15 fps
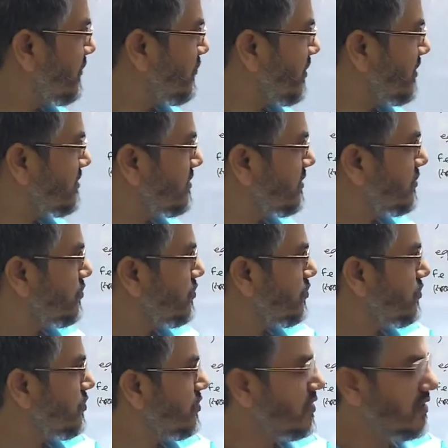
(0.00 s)
low
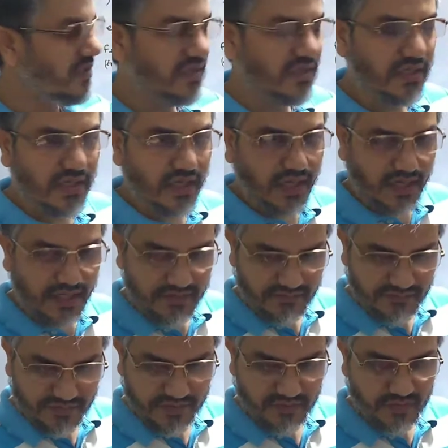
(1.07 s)
frequency to
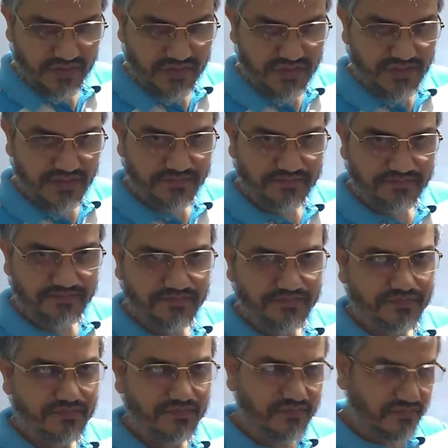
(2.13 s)
high
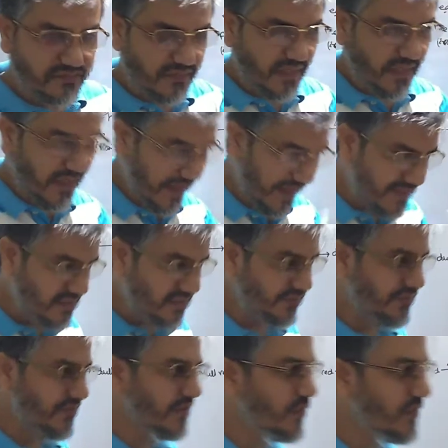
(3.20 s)
frequency.
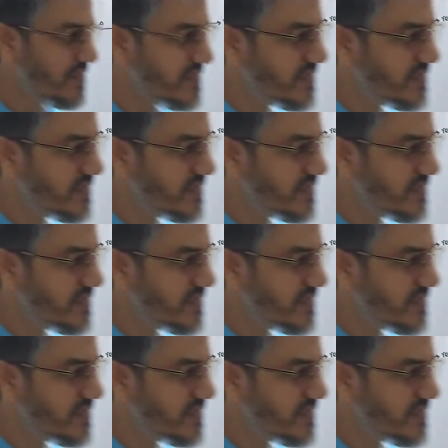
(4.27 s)
As